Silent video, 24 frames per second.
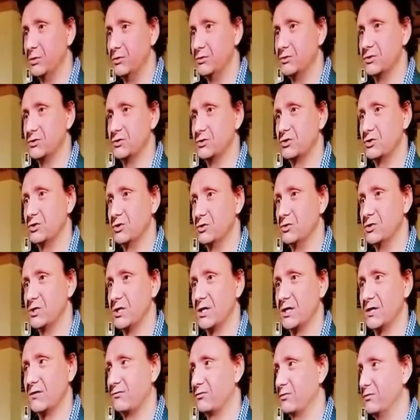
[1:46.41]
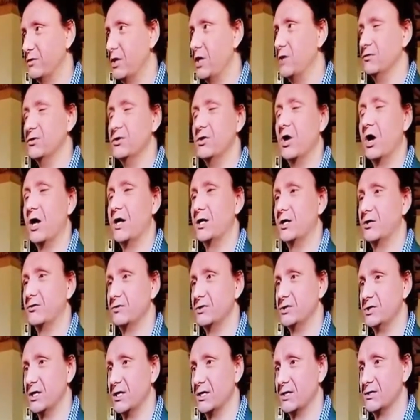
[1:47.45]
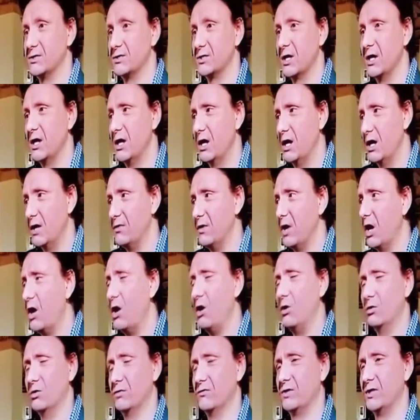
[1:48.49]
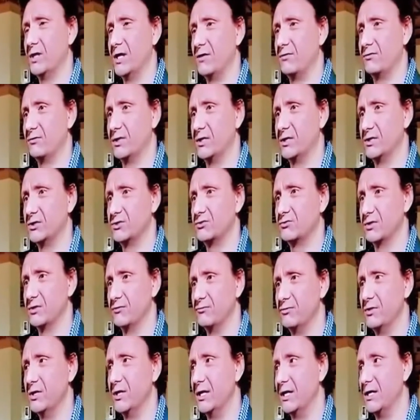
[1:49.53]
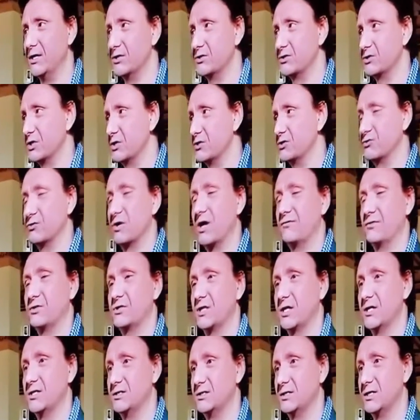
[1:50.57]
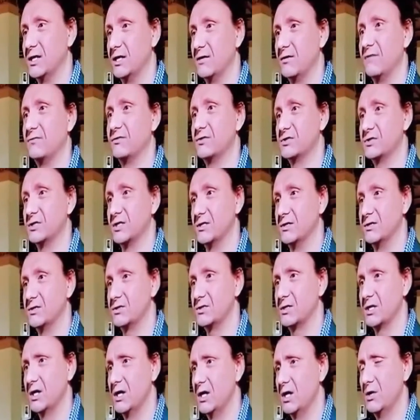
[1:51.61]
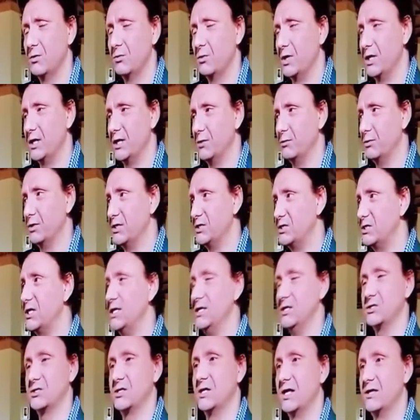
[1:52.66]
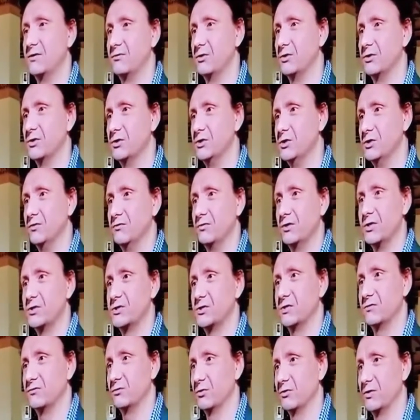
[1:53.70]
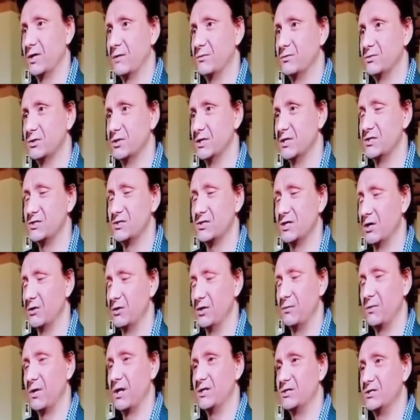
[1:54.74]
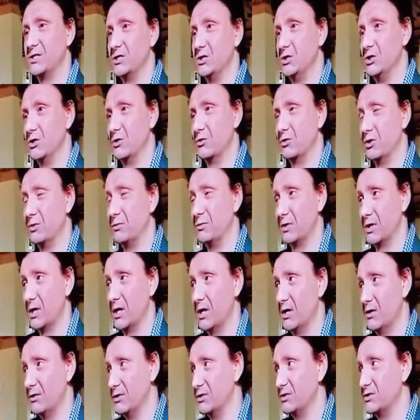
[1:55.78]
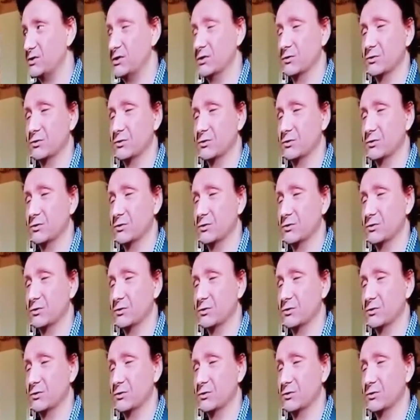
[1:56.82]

boots and shoes here for over 900 years, and the whole of the leather industry really has, has gravitated here ever since. We, we teach leather at the University of Northampton. It's the only place in Europe that